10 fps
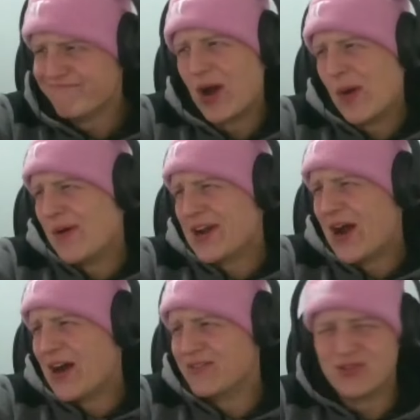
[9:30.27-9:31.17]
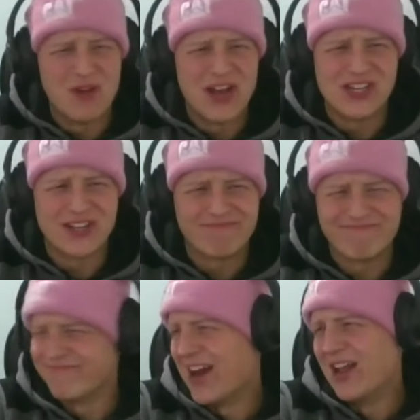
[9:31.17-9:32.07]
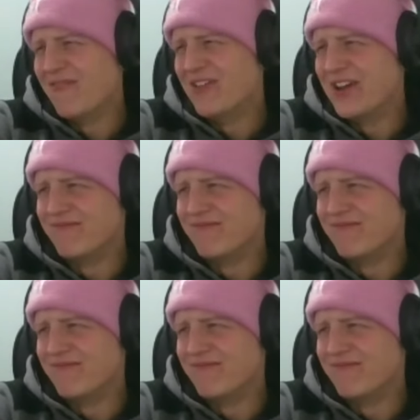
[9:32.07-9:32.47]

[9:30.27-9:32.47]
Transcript: Oh my God, it was amazing. I loved it